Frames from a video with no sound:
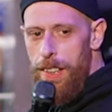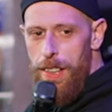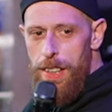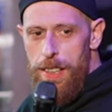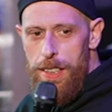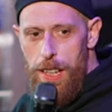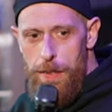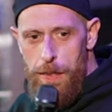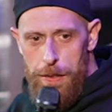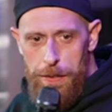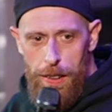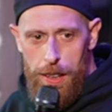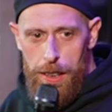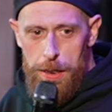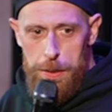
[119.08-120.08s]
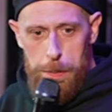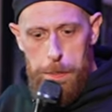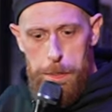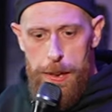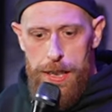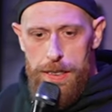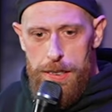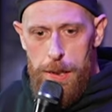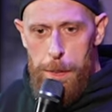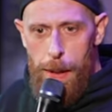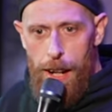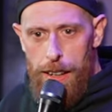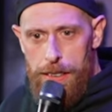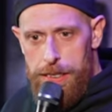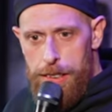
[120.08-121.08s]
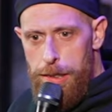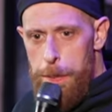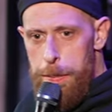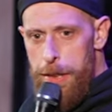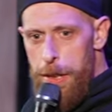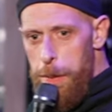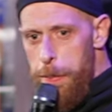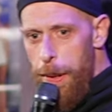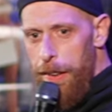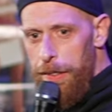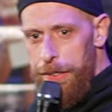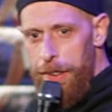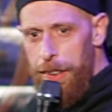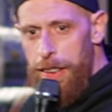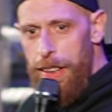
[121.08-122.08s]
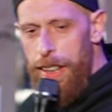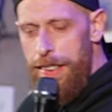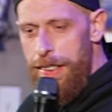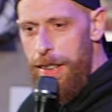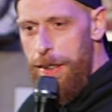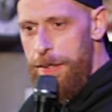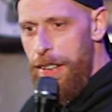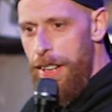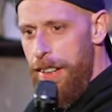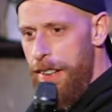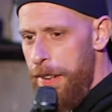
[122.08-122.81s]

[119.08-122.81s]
to have a fucking pizza box clipped to your belt all goddamn day.